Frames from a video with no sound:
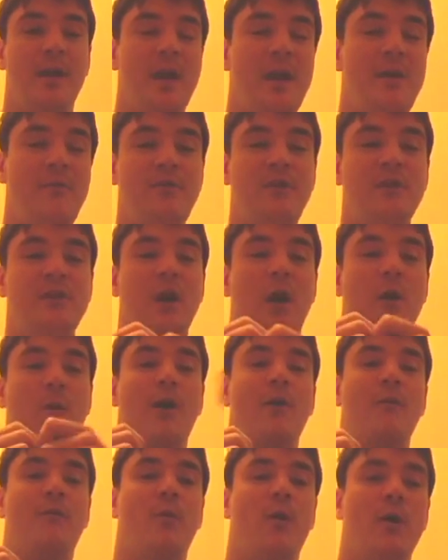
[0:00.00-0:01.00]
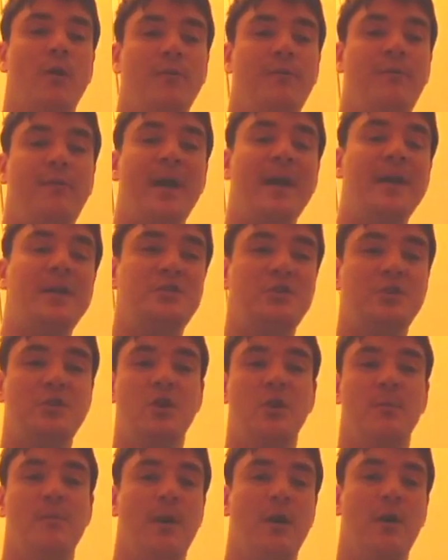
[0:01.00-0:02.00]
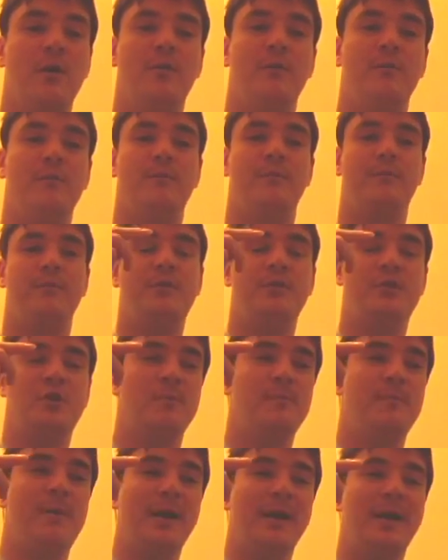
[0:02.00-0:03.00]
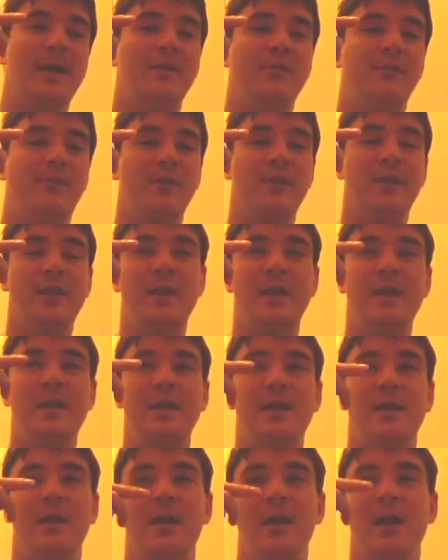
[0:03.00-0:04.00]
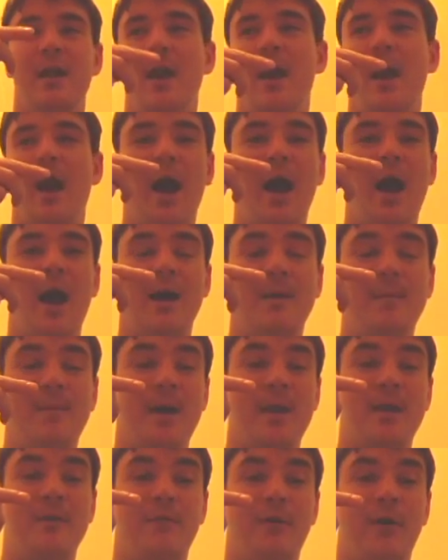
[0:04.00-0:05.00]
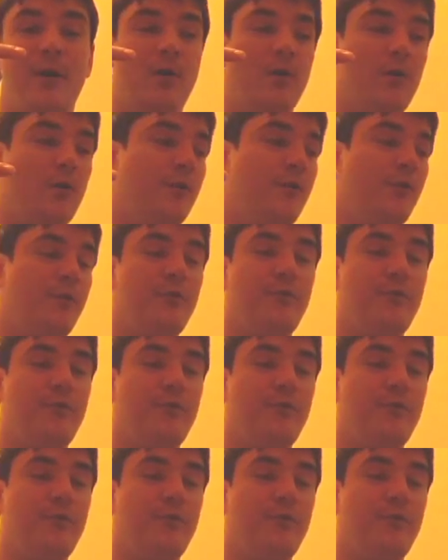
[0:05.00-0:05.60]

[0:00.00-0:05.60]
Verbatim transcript: if you go off one face, you come on you come back into the uh, manifold